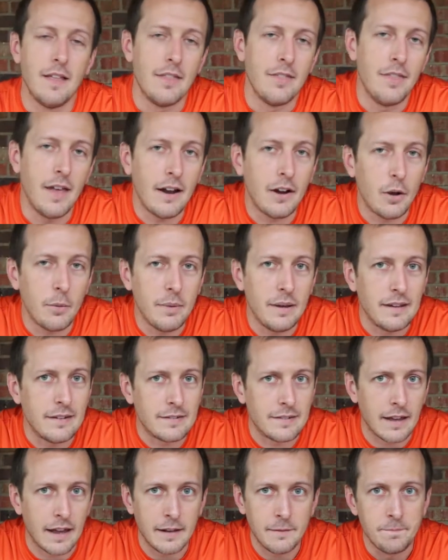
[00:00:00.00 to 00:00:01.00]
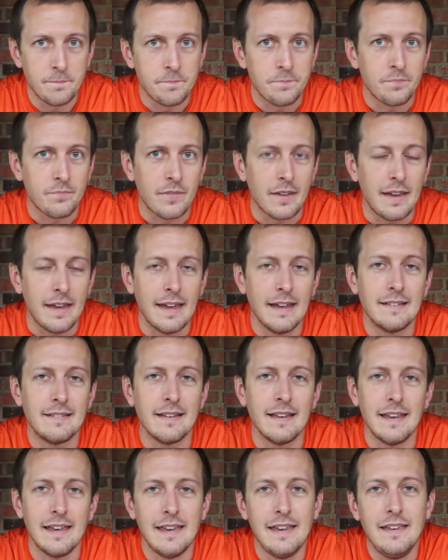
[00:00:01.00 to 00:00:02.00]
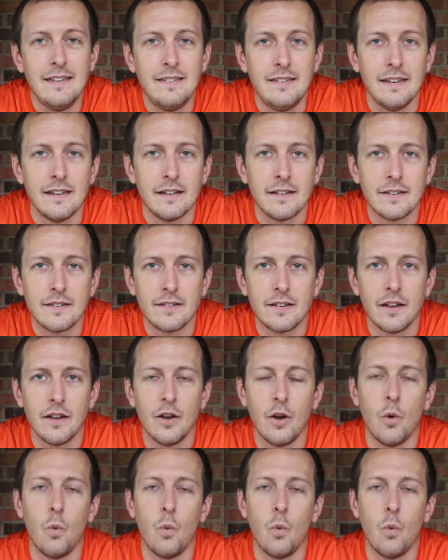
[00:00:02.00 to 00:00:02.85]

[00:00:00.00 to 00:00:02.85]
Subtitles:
That all being said, it's easiest